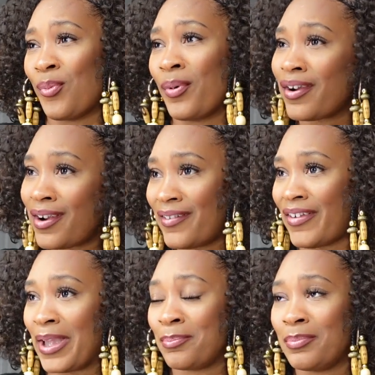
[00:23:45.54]
where have
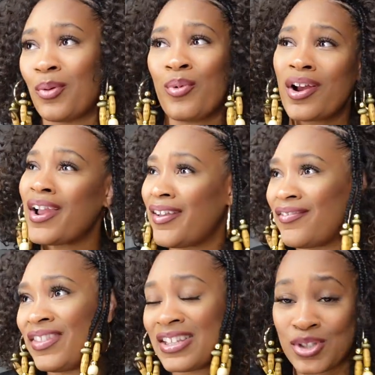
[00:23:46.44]
I where have
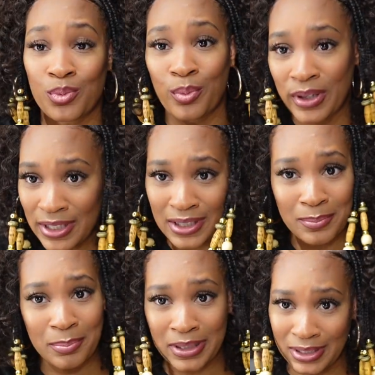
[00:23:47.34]
this wig
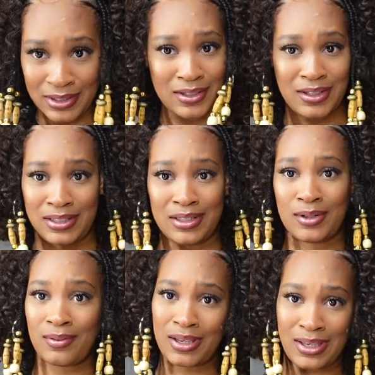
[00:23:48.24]
been, honey?
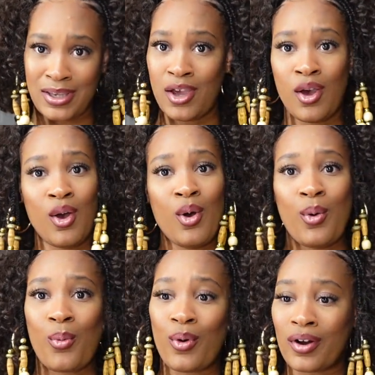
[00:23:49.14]
Okay?
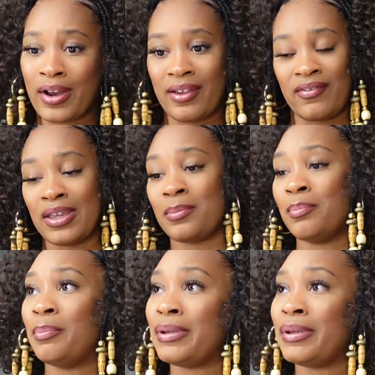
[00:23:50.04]
Where have it